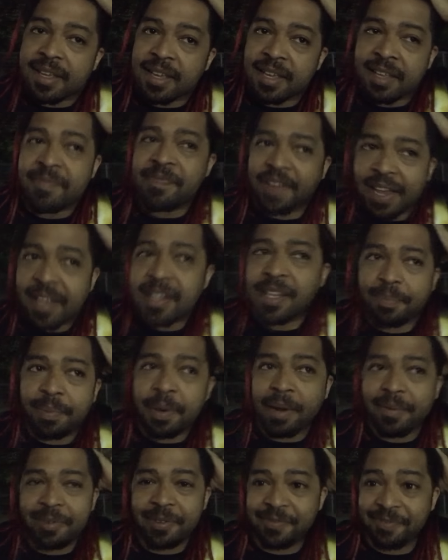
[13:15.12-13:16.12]
In fact, I'll
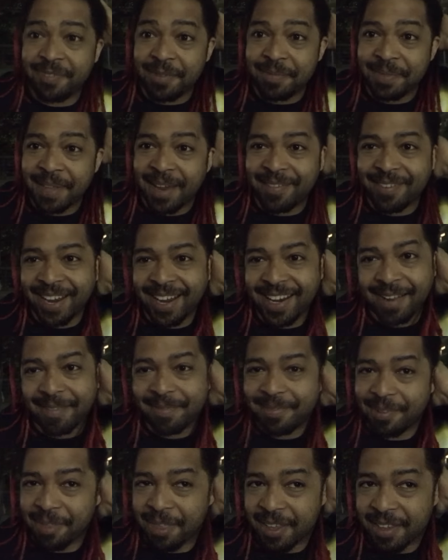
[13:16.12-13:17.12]
probably film that right
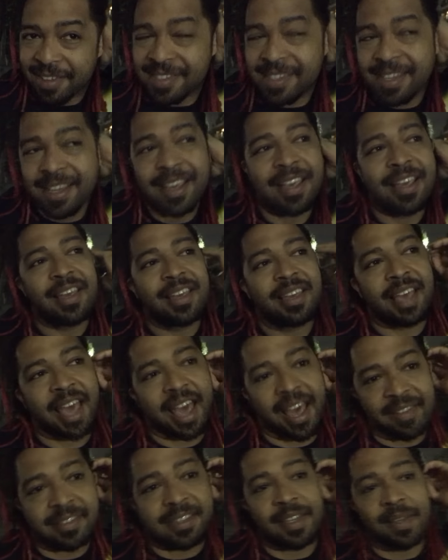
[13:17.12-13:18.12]
after this,
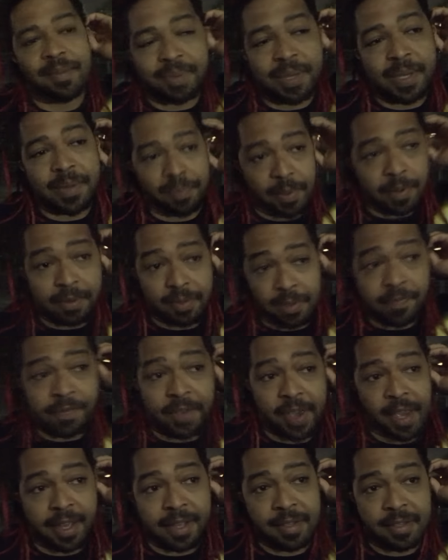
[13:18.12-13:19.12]
asking people, the
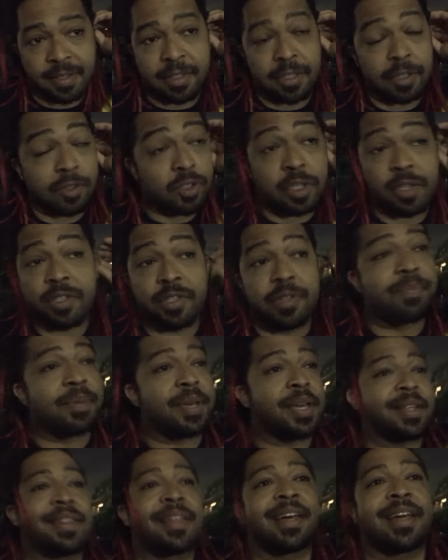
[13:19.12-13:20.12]
fans, just to
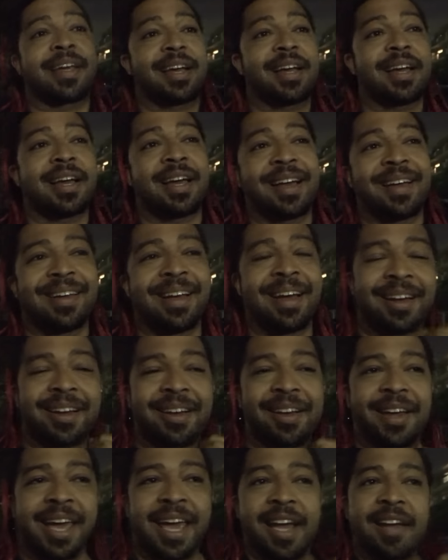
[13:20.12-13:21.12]
submit. Like
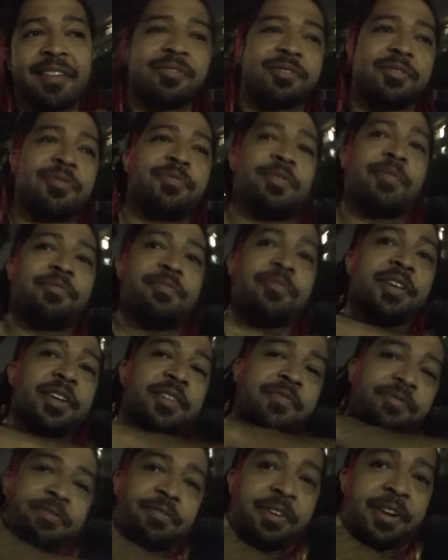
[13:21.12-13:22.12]
Andrew from
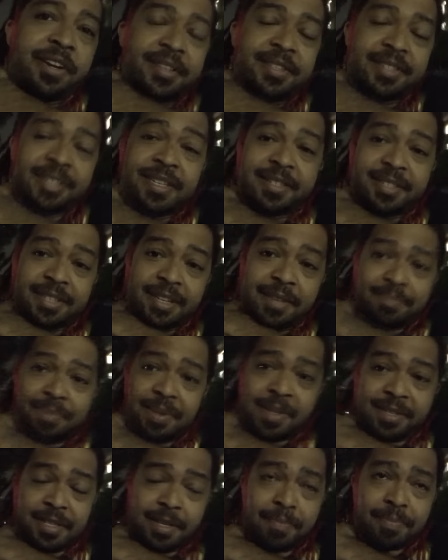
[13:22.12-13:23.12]
Flick Freaks, he sent
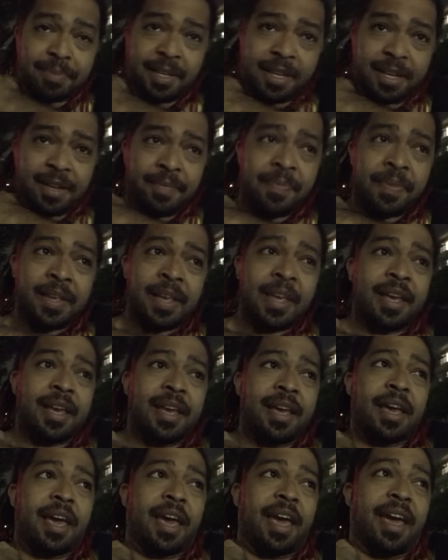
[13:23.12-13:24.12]
me something,
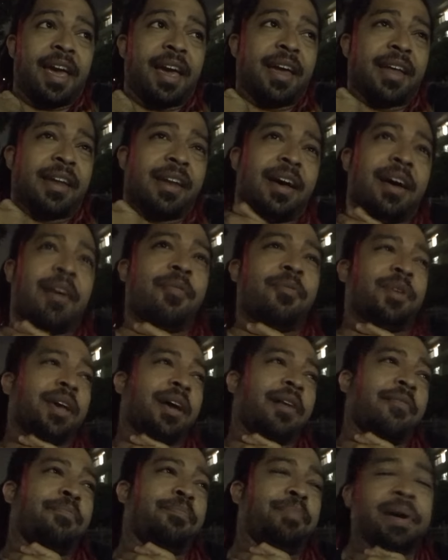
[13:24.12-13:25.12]
and we
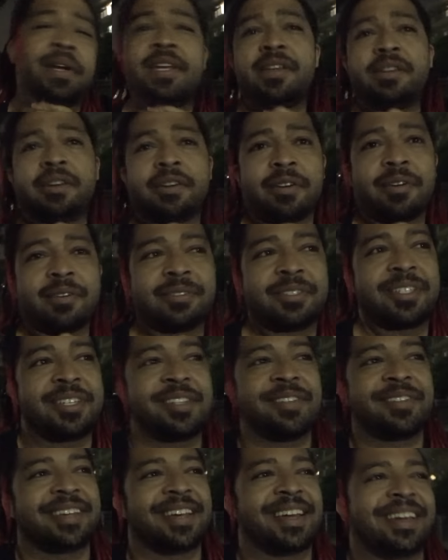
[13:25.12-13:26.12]
got Bunny Girl.
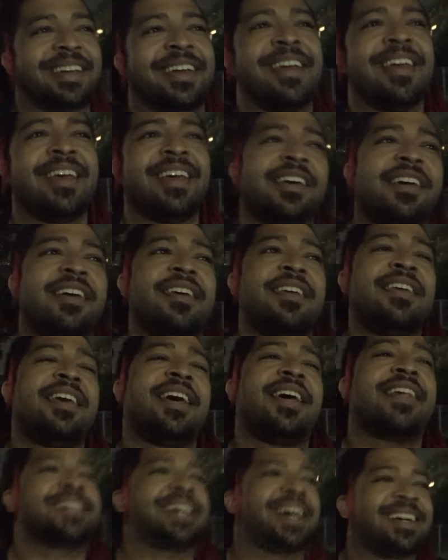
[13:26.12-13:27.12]
She's like,
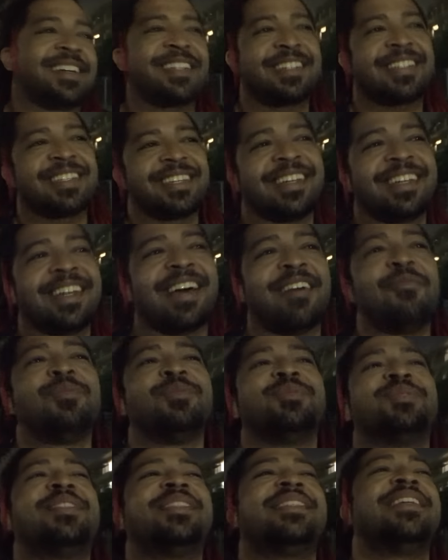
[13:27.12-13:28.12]
"Yes, Akasan, I
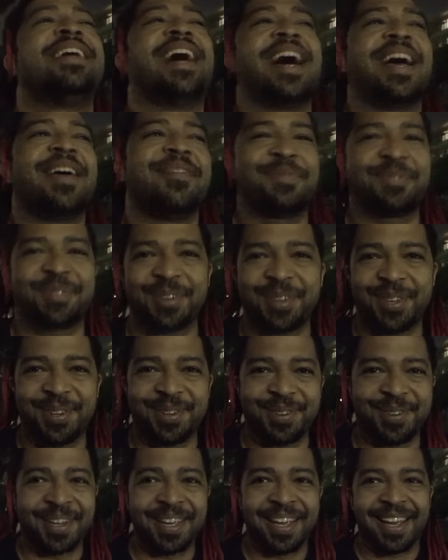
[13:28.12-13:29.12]
will die for
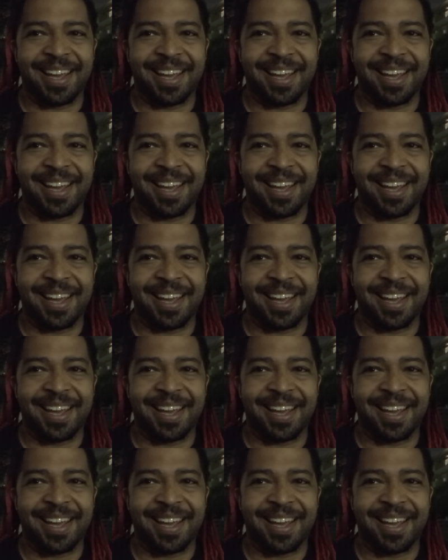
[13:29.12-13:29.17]
you."